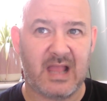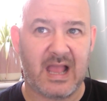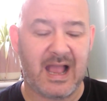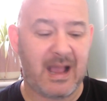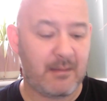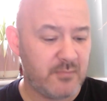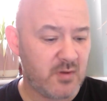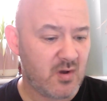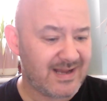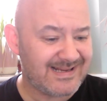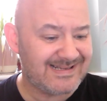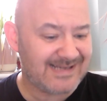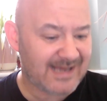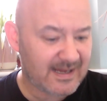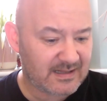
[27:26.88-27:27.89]
I'm not
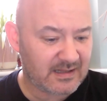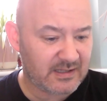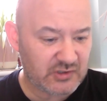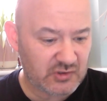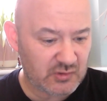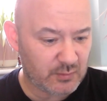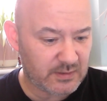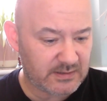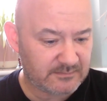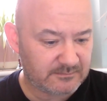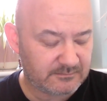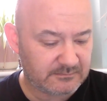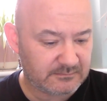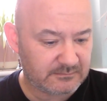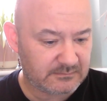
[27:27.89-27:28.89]
exactly sure.
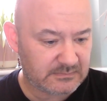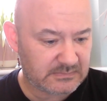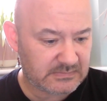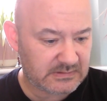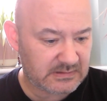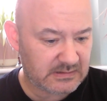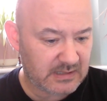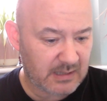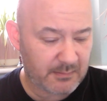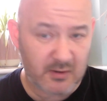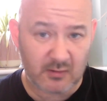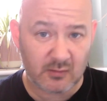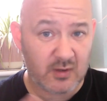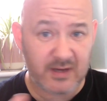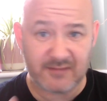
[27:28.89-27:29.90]
I'm not
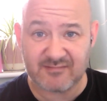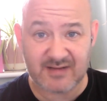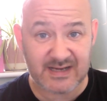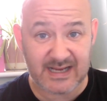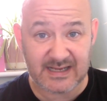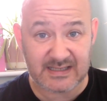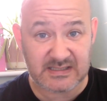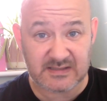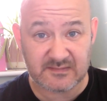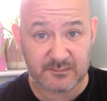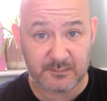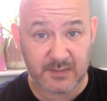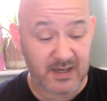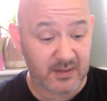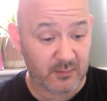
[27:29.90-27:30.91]
looking for a negative,
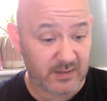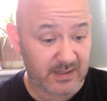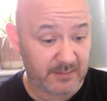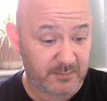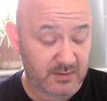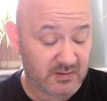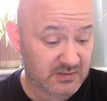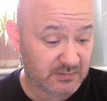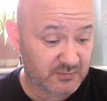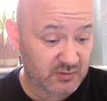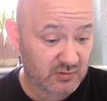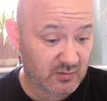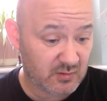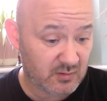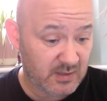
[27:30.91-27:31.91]
by the way, because I'm
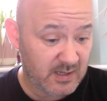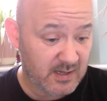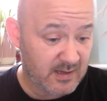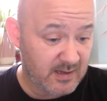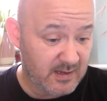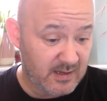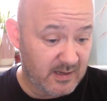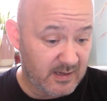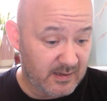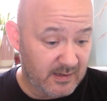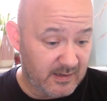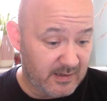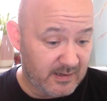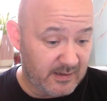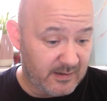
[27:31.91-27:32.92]
sure
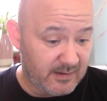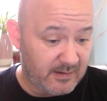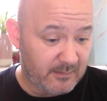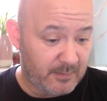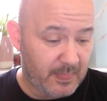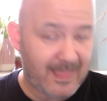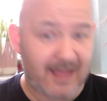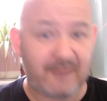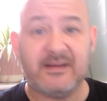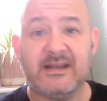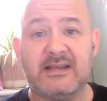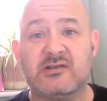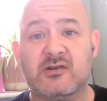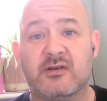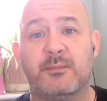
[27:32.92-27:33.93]
having
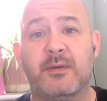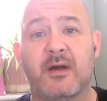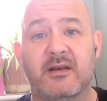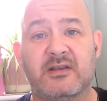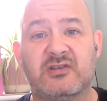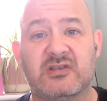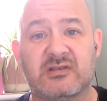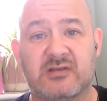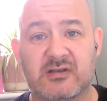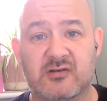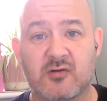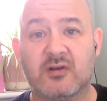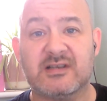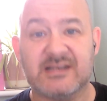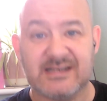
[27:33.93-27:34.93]
these sort of partnerships is
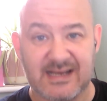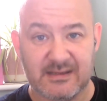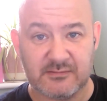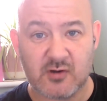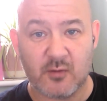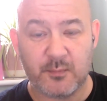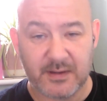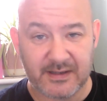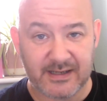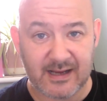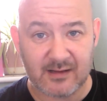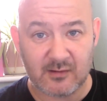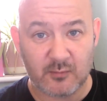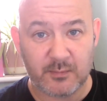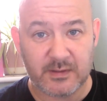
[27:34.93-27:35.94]
good, because it keeps open
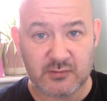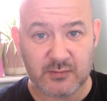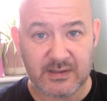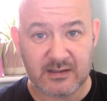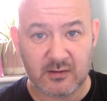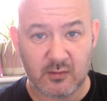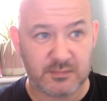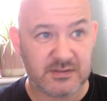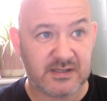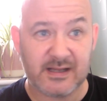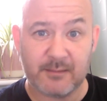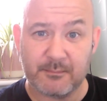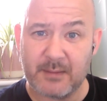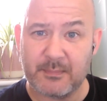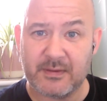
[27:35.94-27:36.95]
dialogue between clubs. And
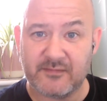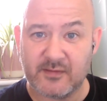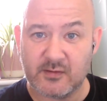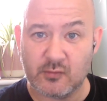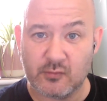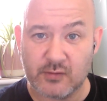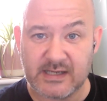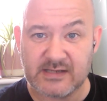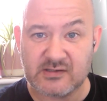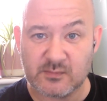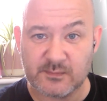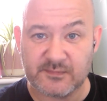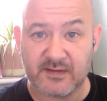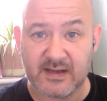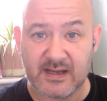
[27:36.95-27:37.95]
then maybe if you do need some
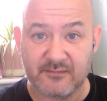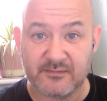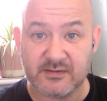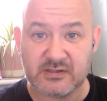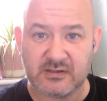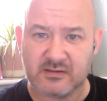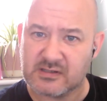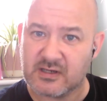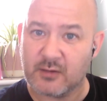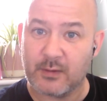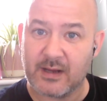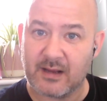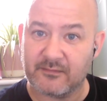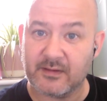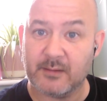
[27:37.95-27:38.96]
favours, because can we
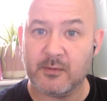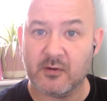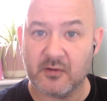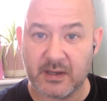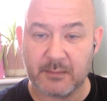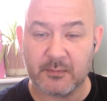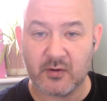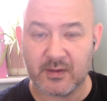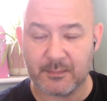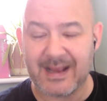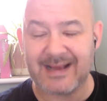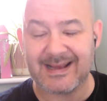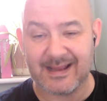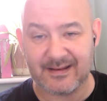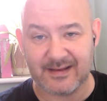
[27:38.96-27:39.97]
have him or him or him? I
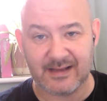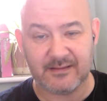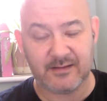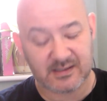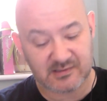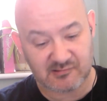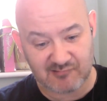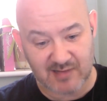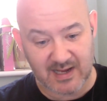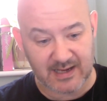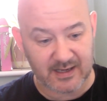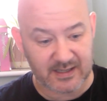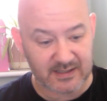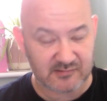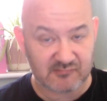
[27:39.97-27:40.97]
get that. That's great,
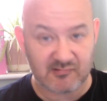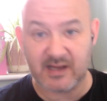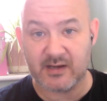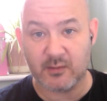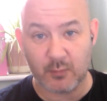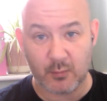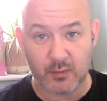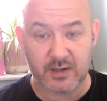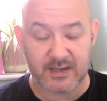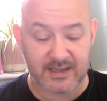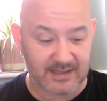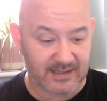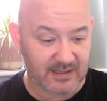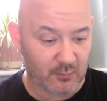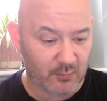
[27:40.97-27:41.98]
and it's great that we're working
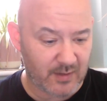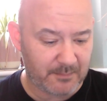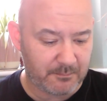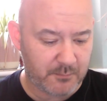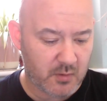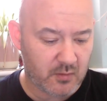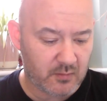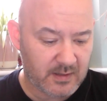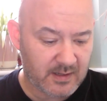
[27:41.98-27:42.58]
in that way. But